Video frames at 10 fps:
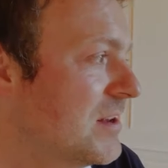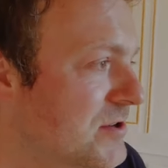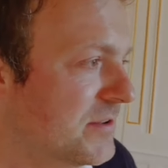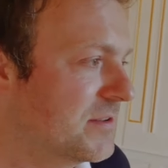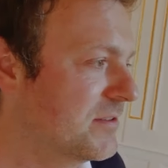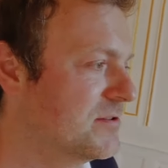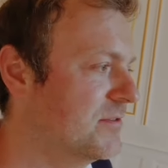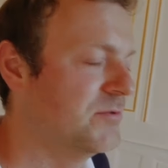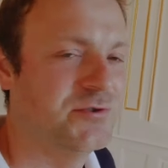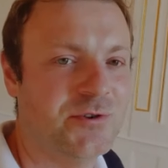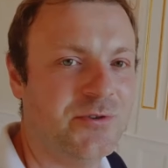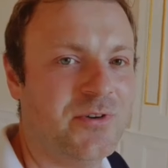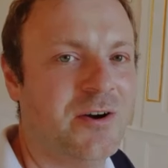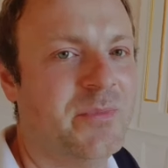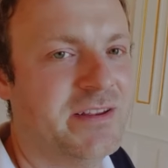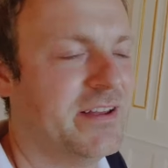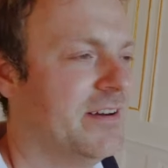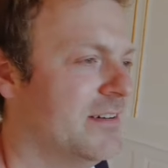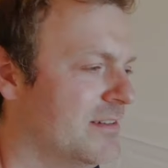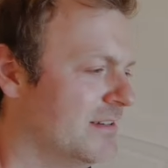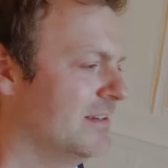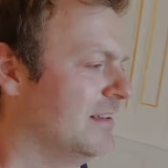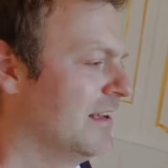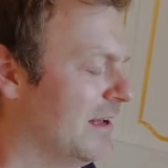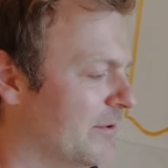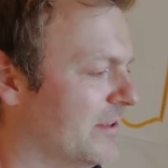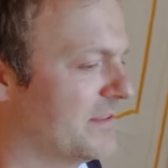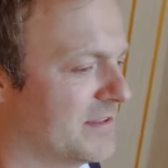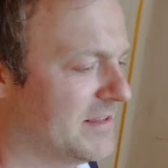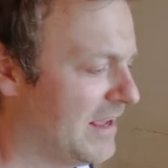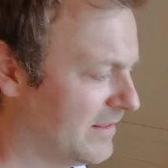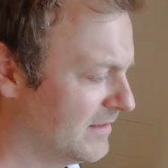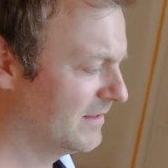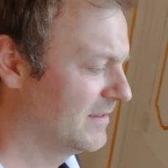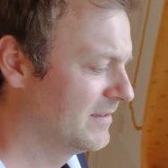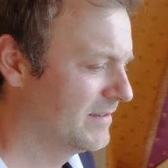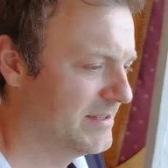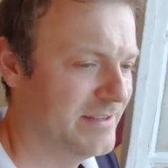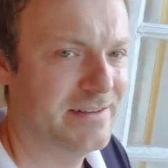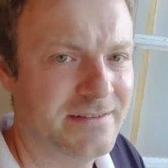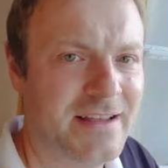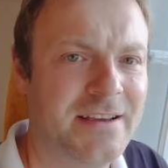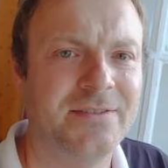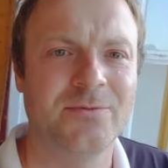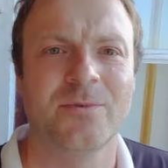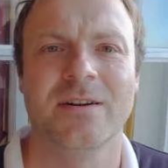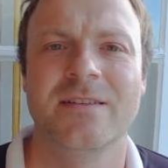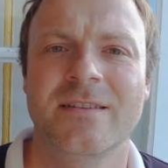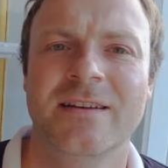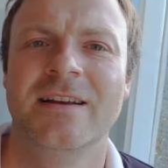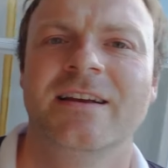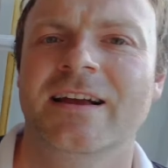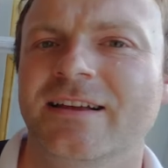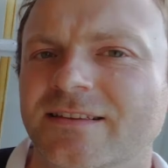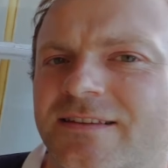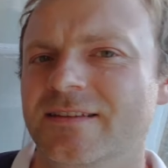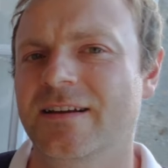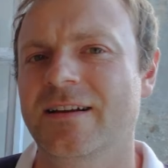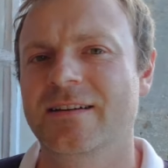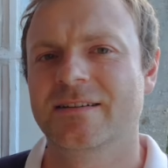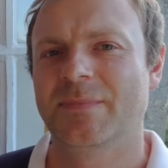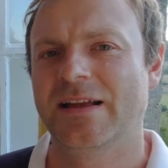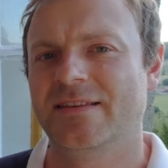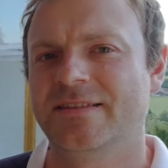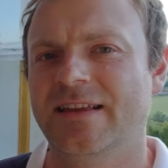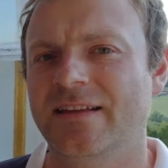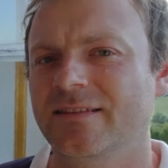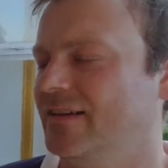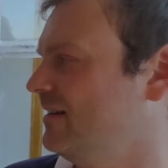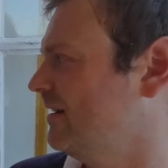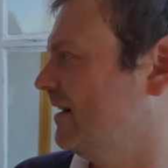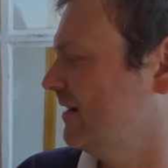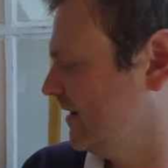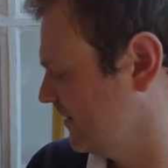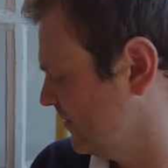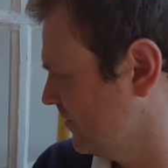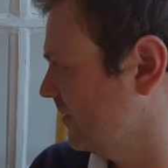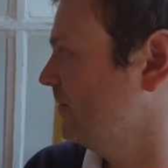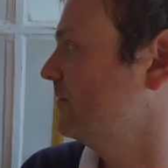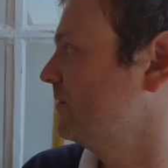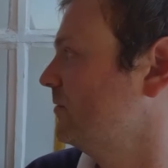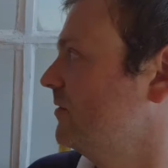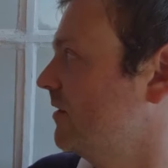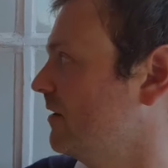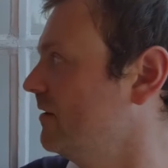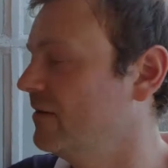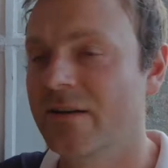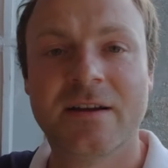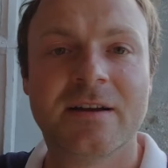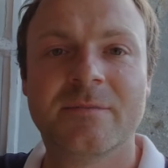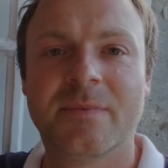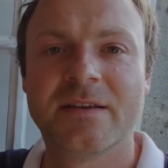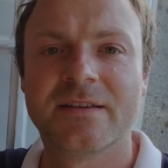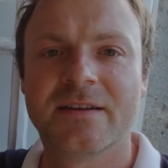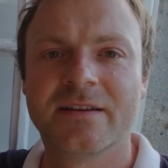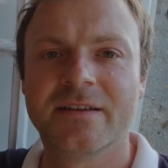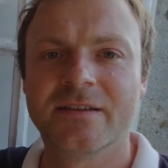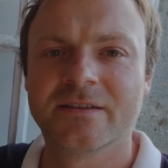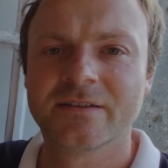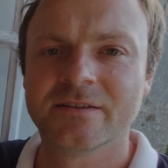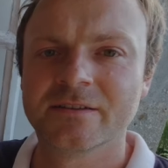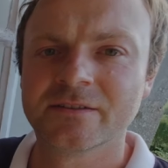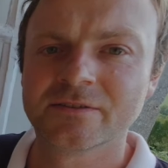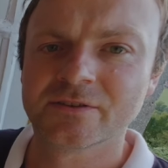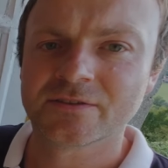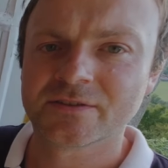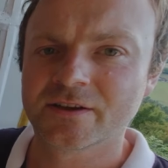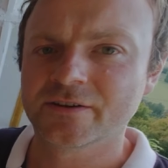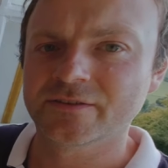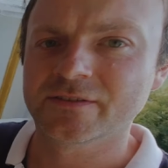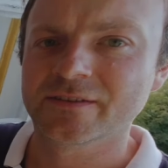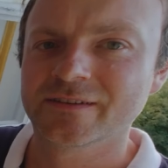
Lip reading: Just to show you how big they are. I'm gonna stand here next to one And by standing, I can go up to the, basically, the second